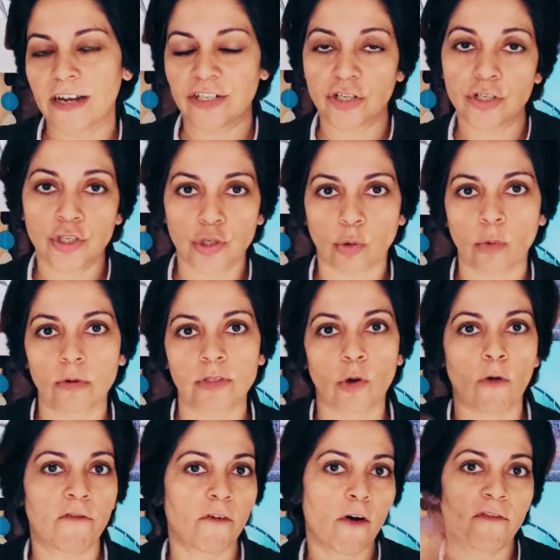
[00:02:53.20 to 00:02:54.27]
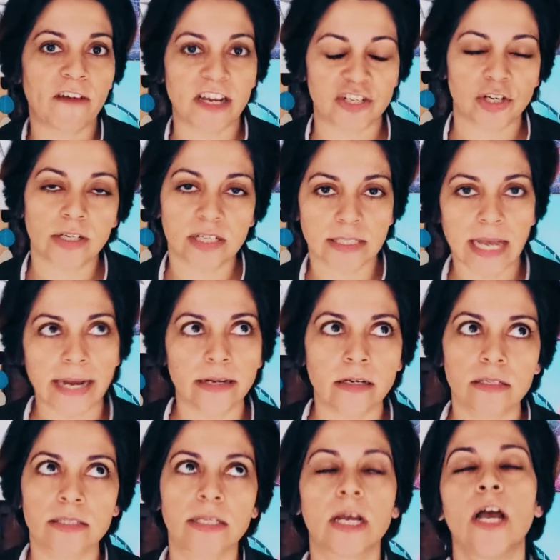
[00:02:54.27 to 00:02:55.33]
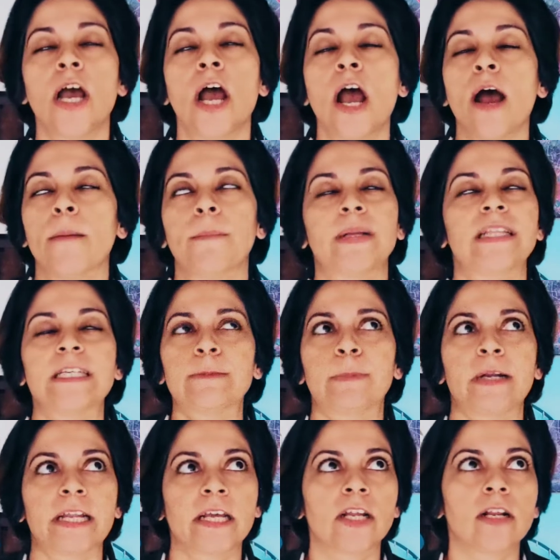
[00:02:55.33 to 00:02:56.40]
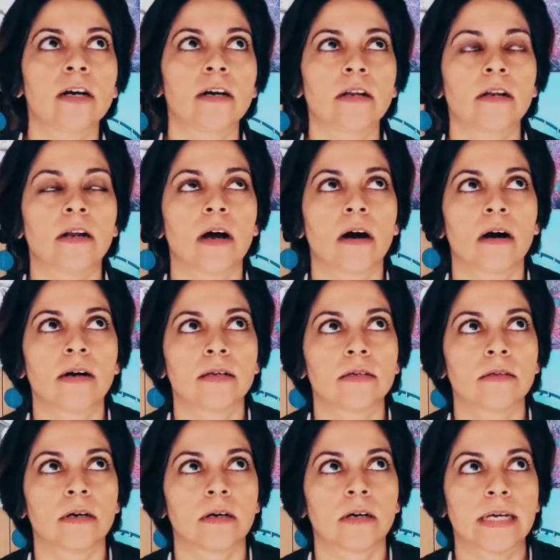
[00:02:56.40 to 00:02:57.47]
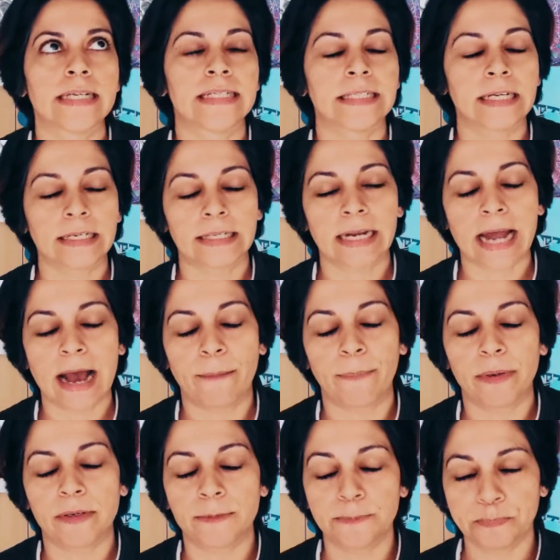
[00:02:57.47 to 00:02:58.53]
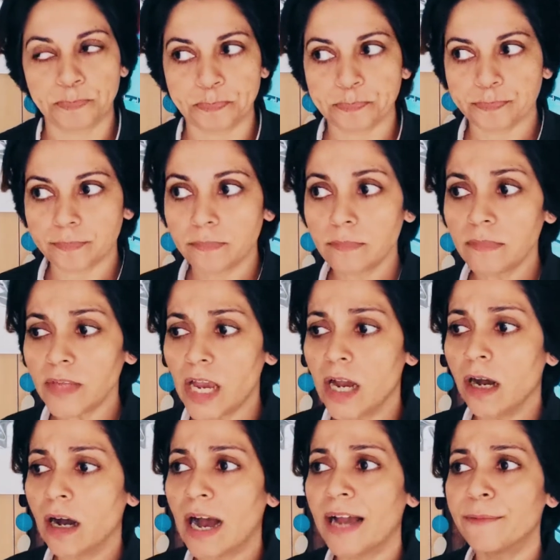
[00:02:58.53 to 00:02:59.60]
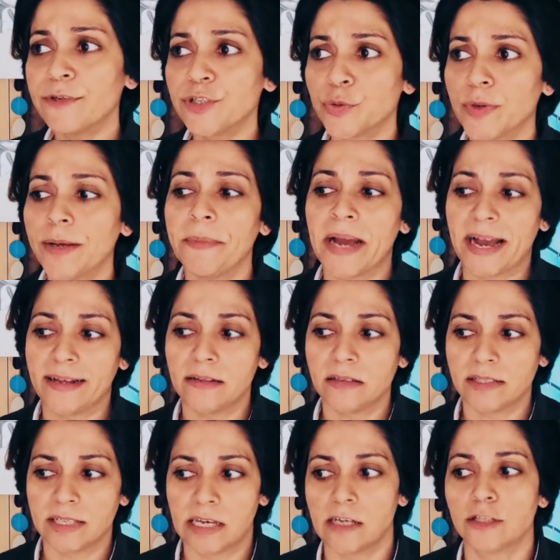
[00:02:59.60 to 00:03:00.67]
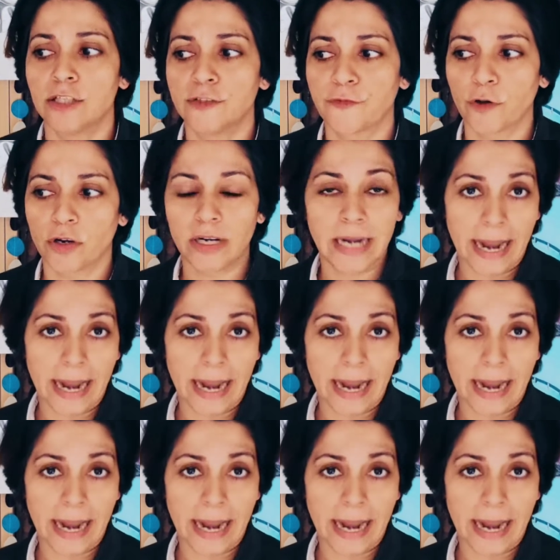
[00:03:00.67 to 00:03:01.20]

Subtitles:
fashion shows or for fashion designers. But this particular incident that happened, I was shooting behind the scenes for